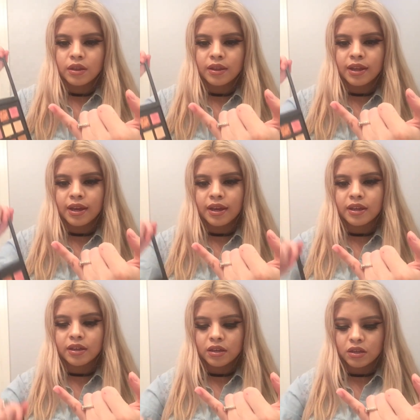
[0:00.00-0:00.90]

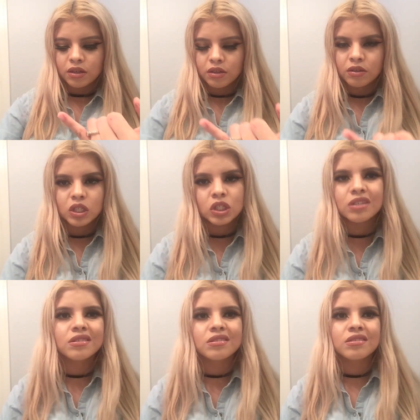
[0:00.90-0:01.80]
like
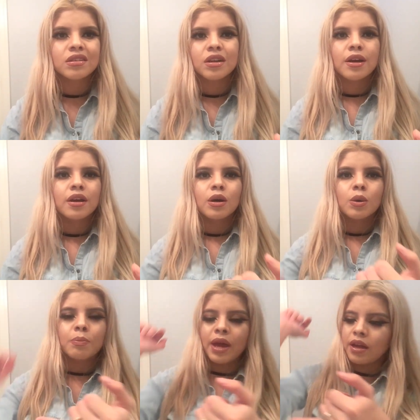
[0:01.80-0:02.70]
just
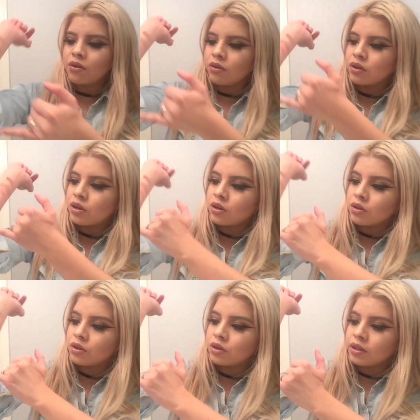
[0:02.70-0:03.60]
pale
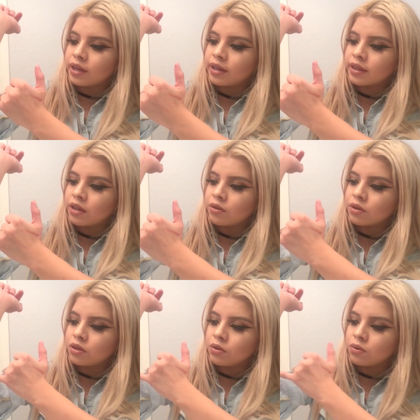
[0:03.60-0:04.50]
color, like that you
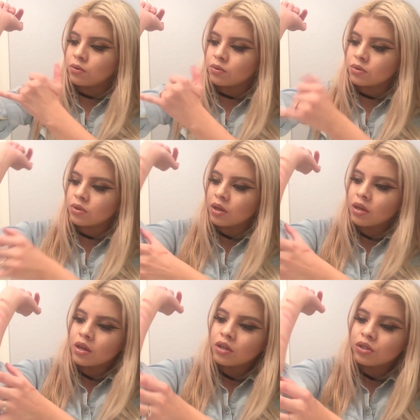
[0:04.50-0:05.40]
can use
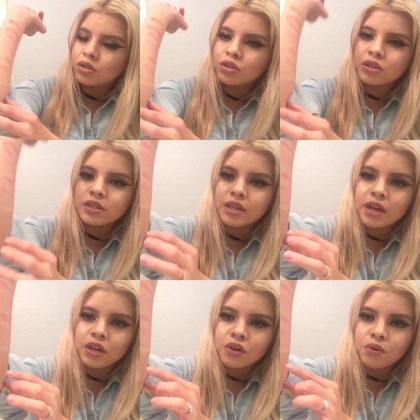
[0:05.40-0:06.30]
to
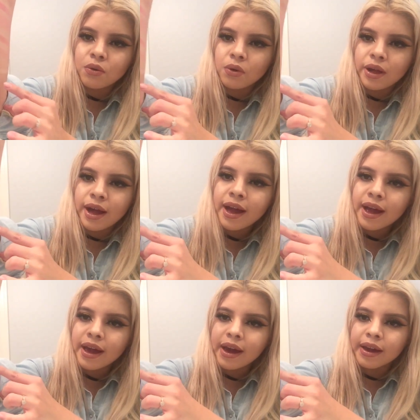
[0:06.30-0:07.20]
set your whole
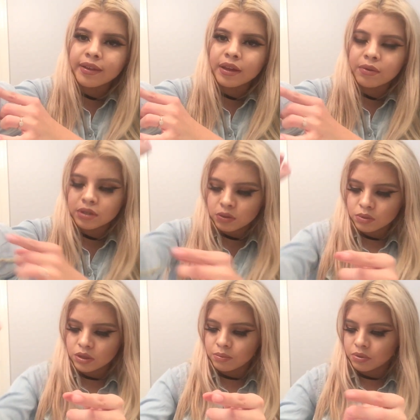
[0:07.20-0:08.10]
eye. And that one is
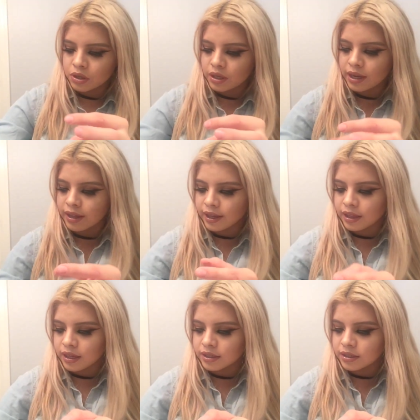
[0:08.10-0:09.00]
really pretty. I like
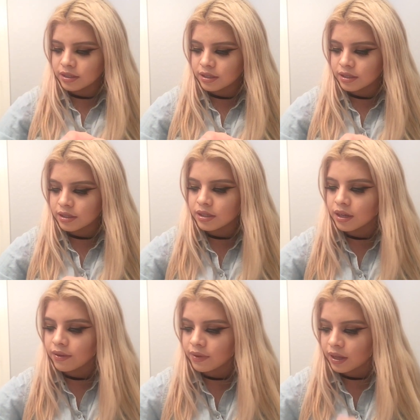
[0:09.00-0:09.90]
the consistency
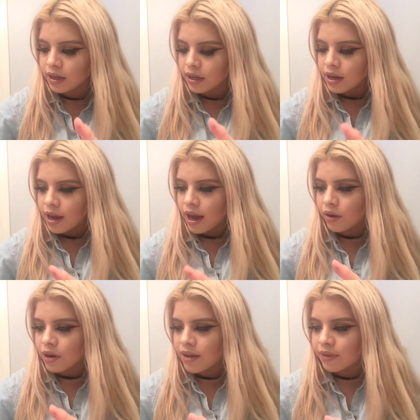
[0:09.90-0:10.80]
of it. I
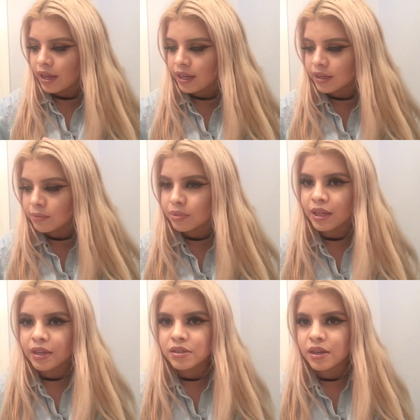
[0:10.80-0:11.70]
don't have any
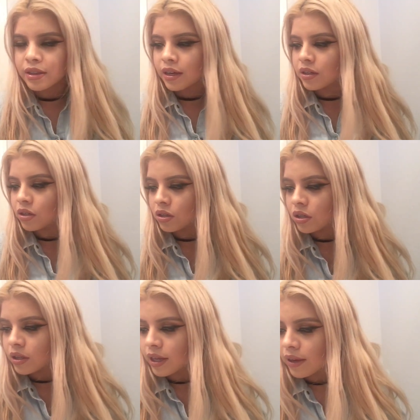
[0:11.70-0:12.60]
complaints on that
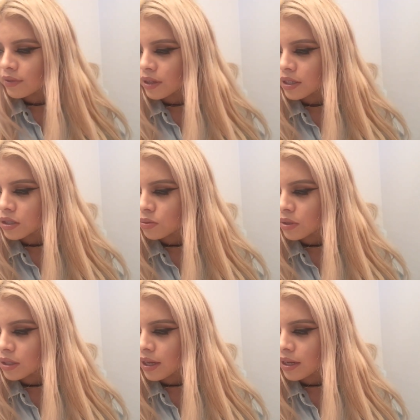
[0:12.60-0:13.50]
color. Like, I feel like it's
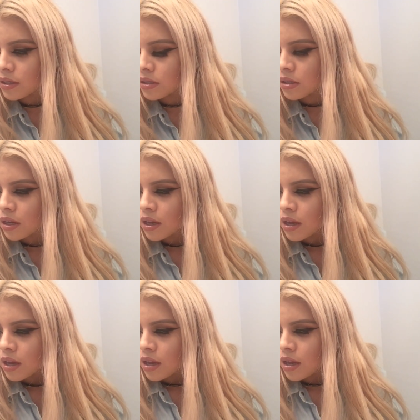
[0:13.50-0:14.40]
really nice.
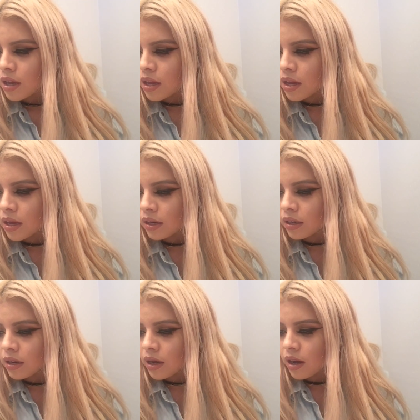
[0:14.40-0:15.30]
And